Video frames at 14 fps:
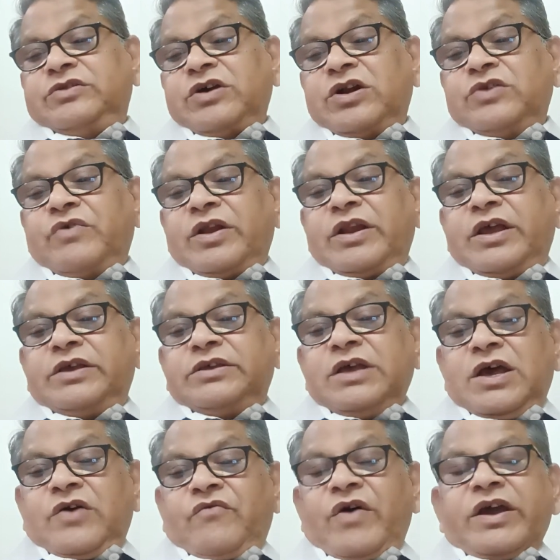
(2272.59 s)
one is
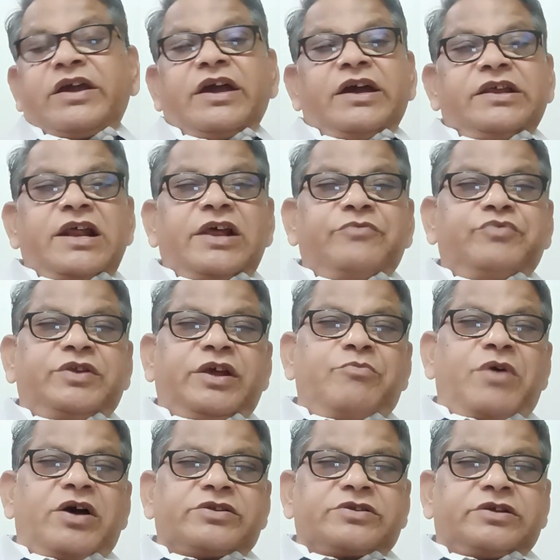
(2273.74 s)
vicarious liability,
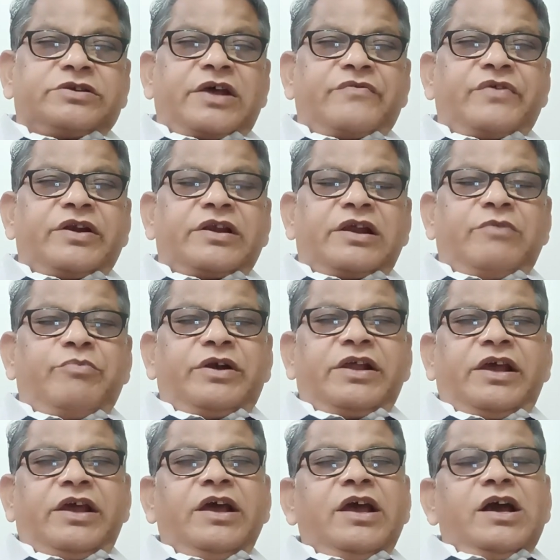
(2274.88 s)
master servant
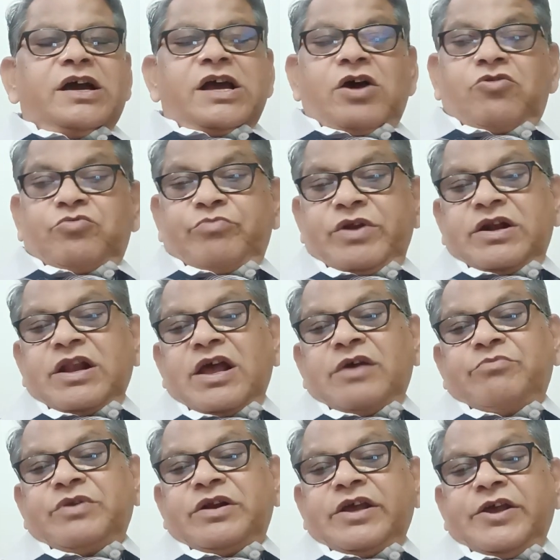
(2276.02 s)
liability, government
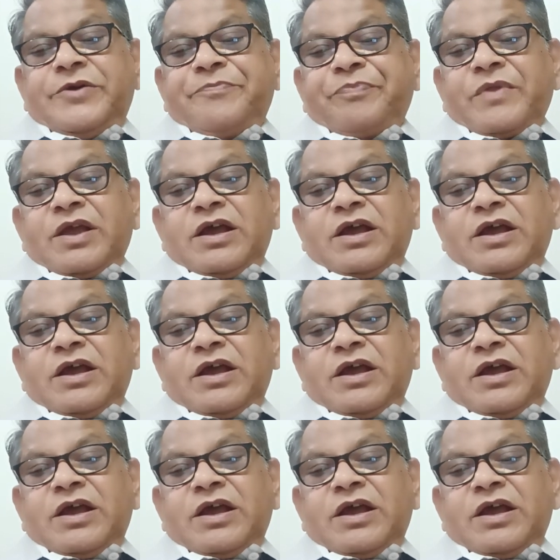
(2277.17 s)
liability,